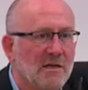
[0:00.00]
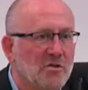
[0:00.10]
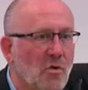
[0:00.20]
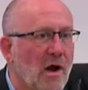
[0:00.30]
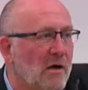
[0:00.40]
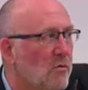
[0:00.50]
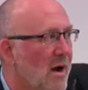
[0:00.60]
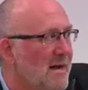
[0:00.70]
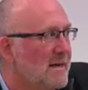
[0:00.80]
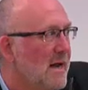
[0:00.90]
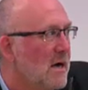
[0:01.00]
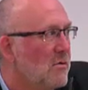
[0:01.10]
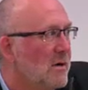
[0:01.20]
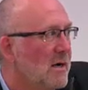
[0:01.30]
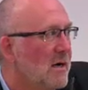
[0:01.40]
trial right
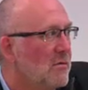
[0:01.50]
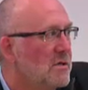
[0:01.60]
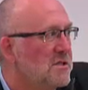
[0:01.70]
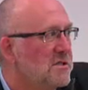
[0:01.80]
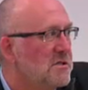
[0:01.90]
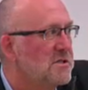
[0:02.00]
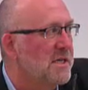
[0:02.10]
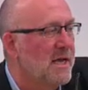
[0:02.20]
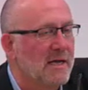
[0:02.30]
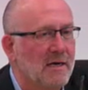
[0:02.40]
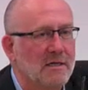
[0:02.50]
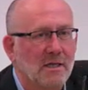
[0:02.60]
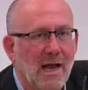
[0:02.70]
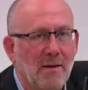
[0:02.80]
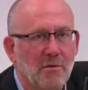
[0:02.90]
now, which is using a
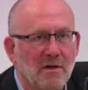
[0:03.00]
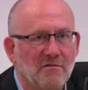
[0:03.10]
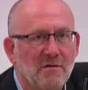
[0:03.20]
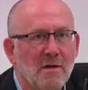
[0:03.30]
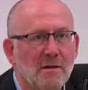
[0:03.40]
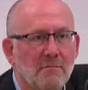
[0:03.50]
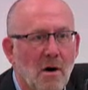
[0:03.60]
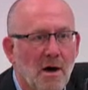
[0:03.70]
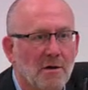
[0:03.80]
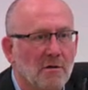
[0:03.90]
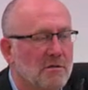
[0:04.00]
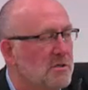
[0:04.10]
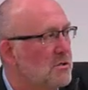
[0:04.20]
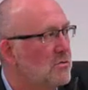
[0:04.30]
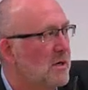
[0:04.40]
collaborative model to